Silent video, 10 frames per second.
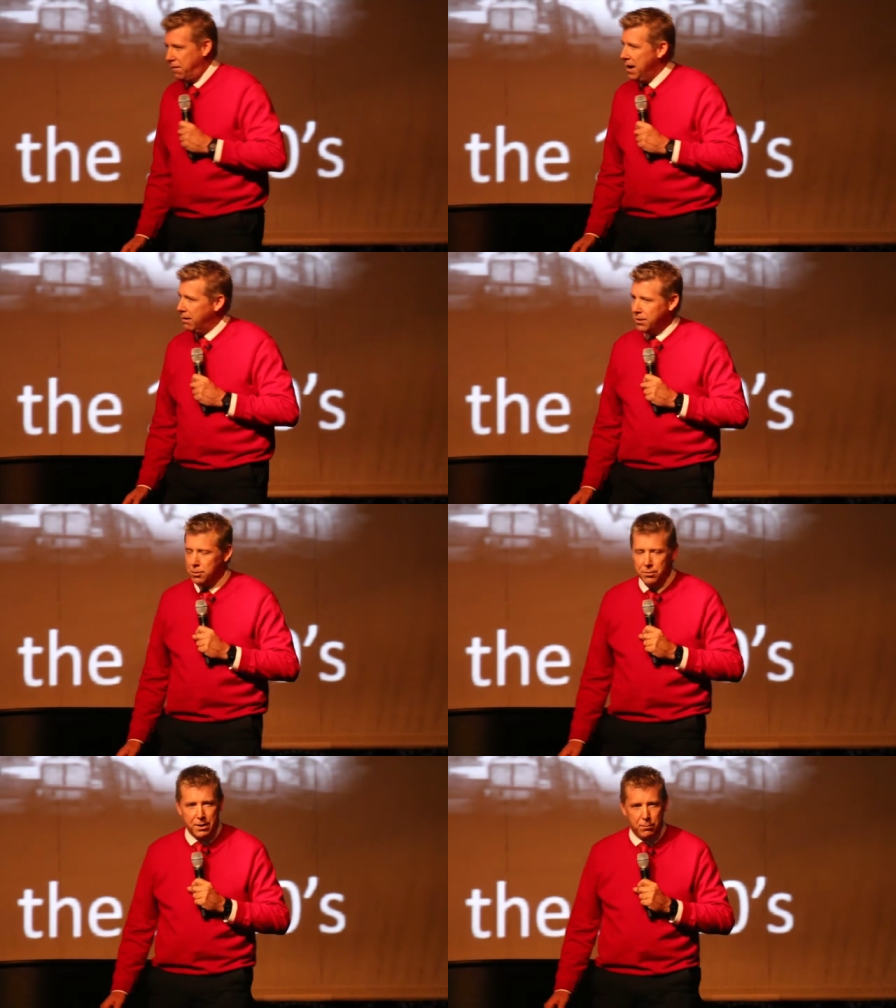
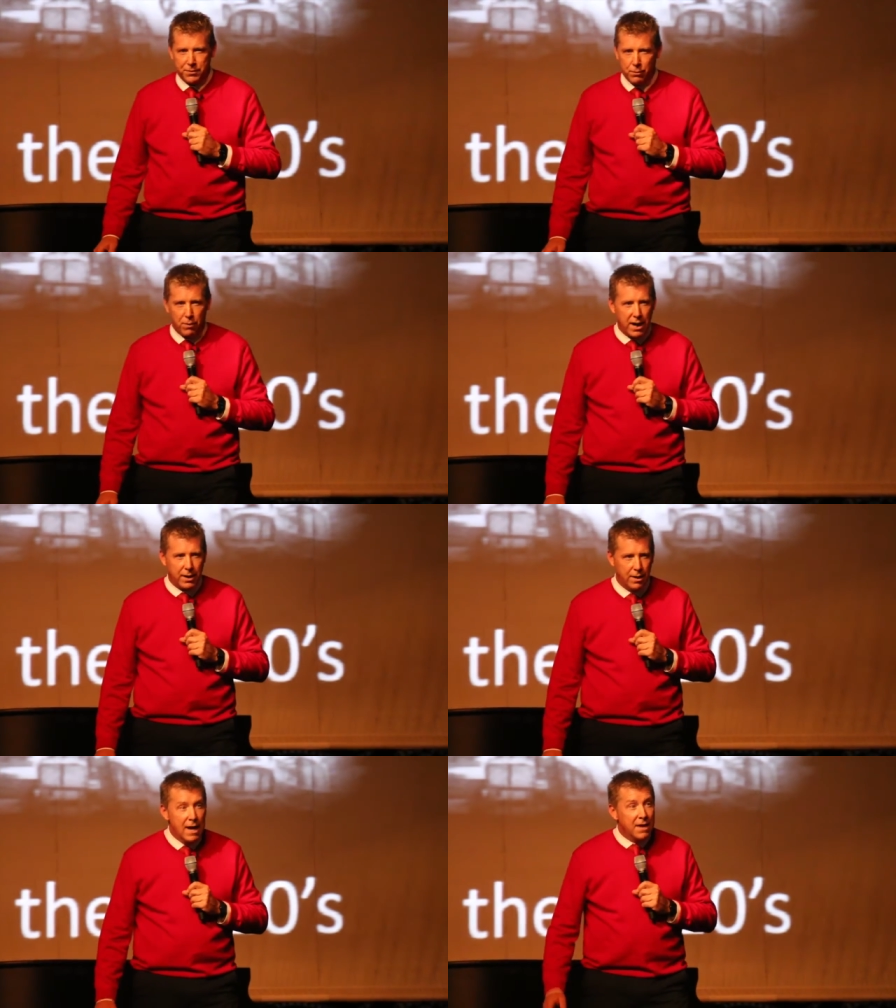very unique with your
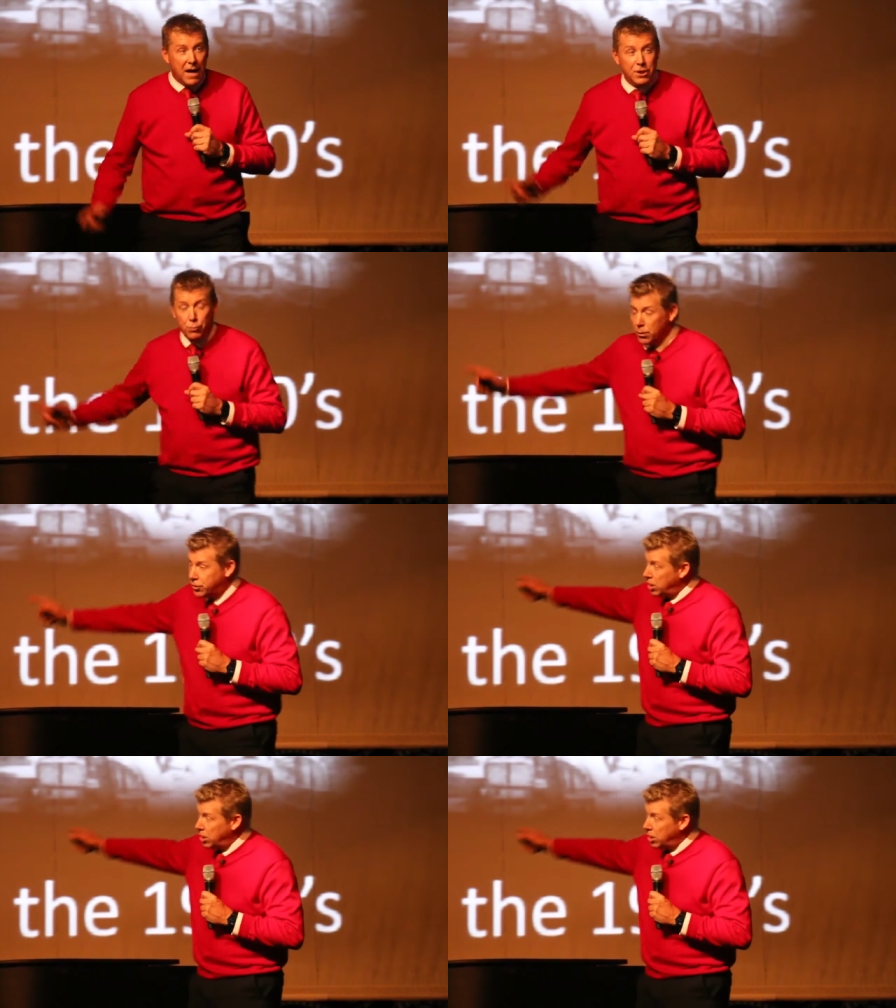writing. That's where